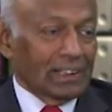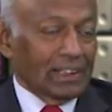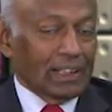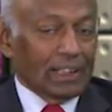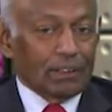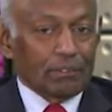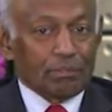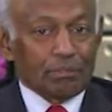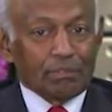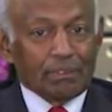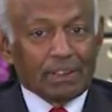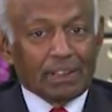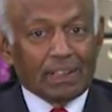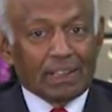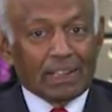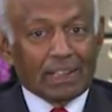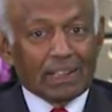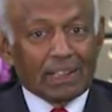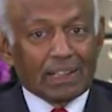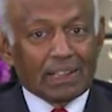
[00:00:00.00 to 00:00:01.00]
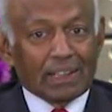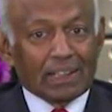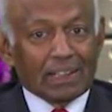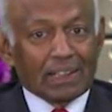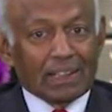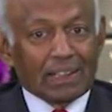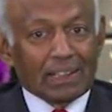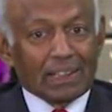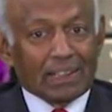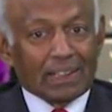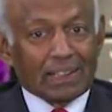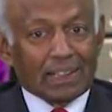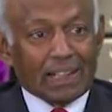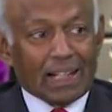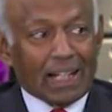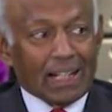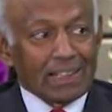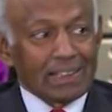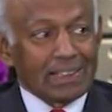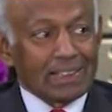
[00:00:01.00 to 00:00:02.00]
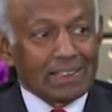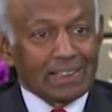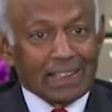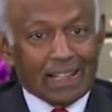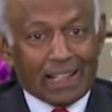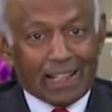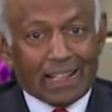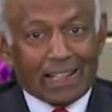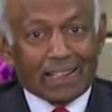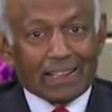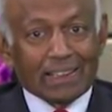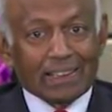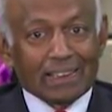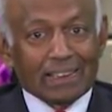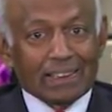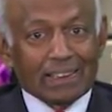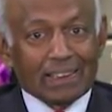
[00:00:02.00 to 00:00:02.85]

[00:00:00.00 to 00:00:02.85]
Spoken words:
If we can't take